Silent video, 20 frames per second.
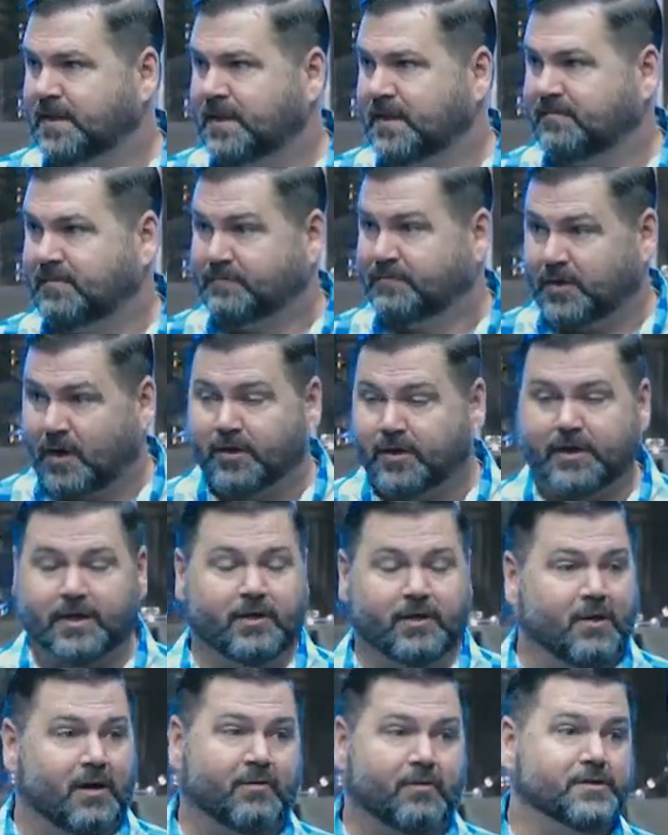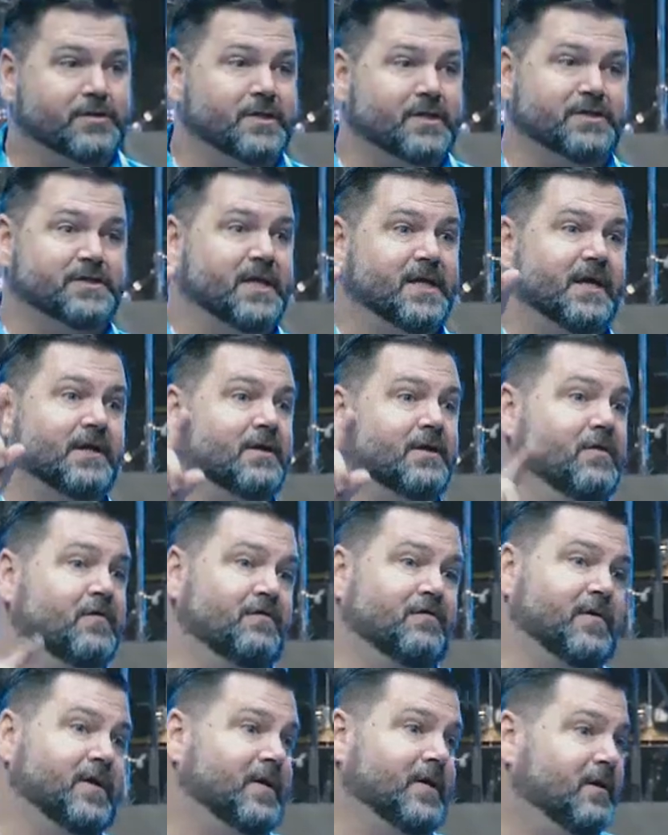If I'm talking to you, I want you to stand to your
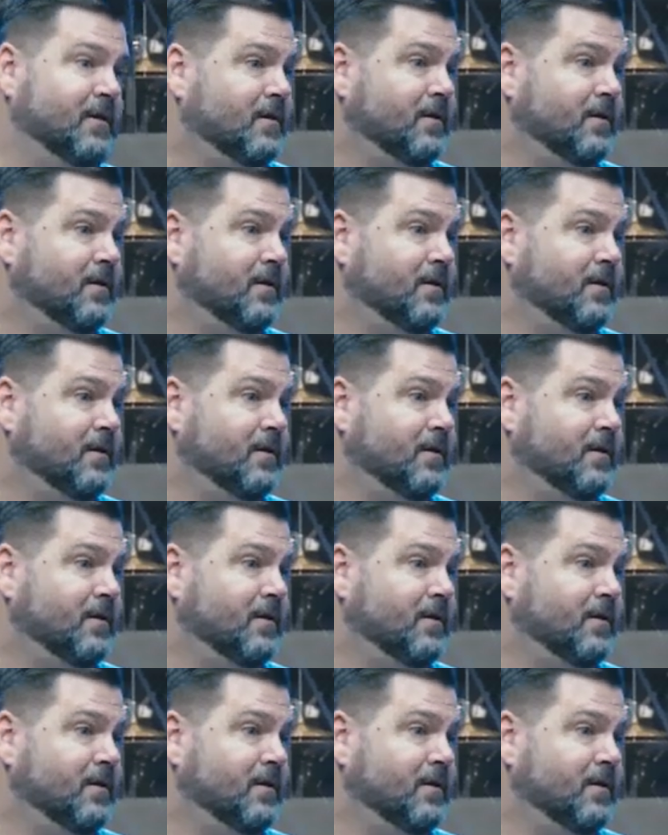feet.